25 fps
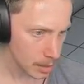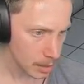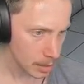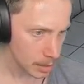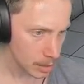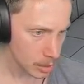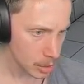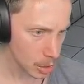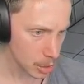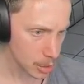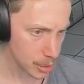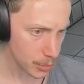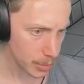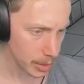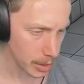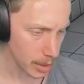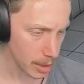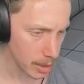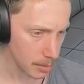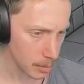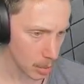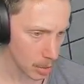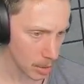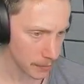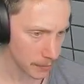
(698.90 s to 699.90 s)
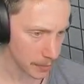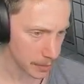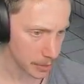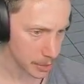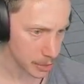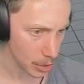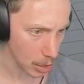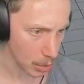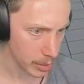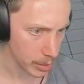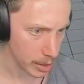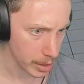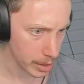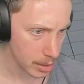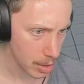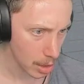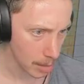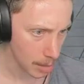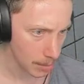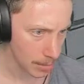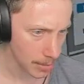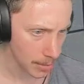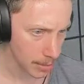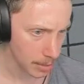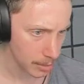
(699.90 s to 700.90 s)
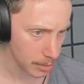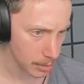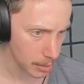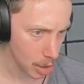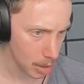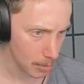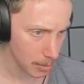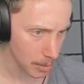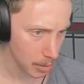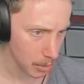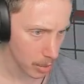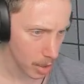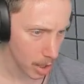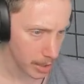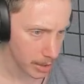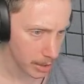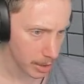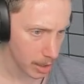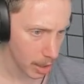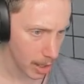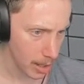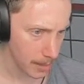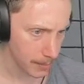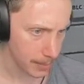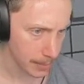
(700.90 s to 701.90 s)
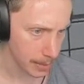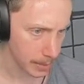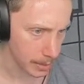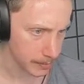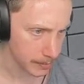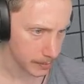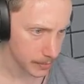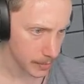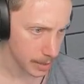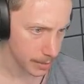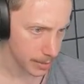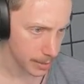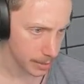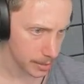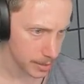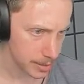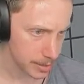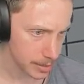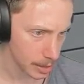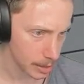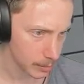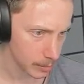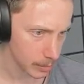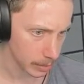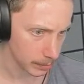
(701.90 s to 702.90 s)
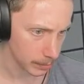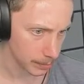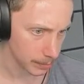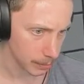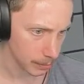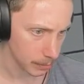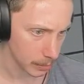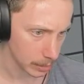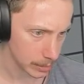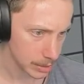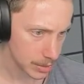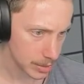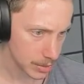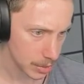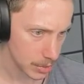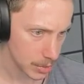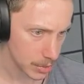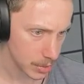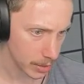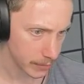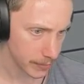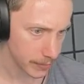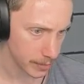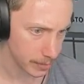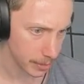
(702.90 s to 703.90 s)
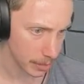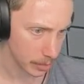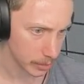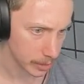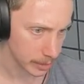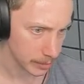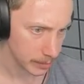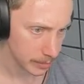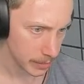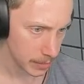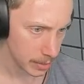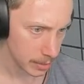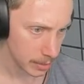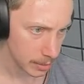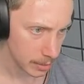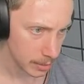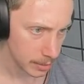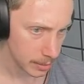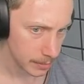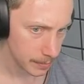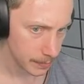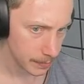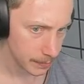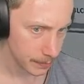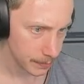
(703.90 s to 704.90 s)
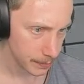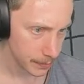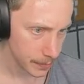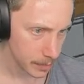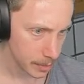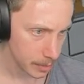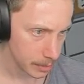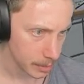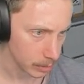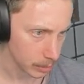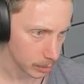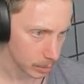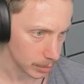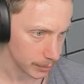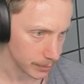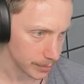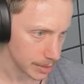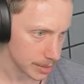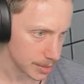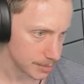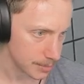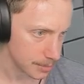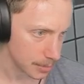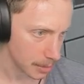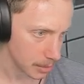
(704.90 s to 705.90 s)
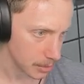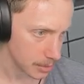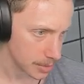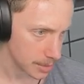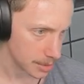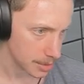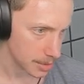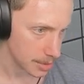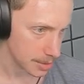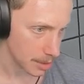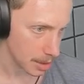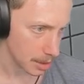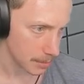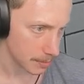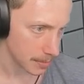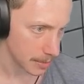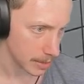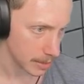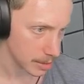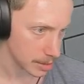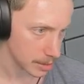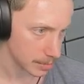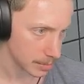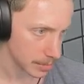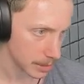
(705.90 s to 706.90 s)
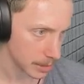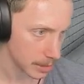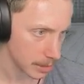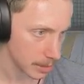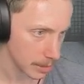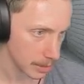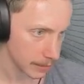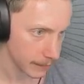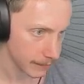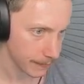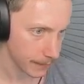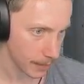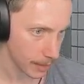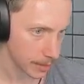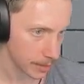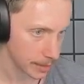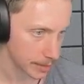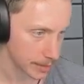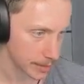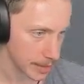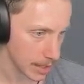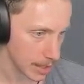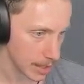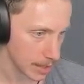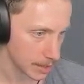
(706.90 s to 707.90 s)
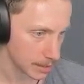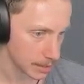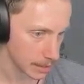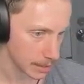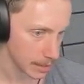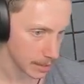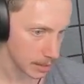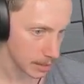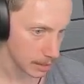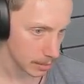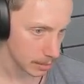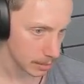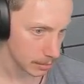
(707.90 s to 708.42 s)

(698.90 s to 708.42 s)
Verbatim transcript: Usually I'm more of a donor combo combo kind of guy, but I think this time we'll we'll just go straight for the boner. all of these posters appear to be fine and dandy.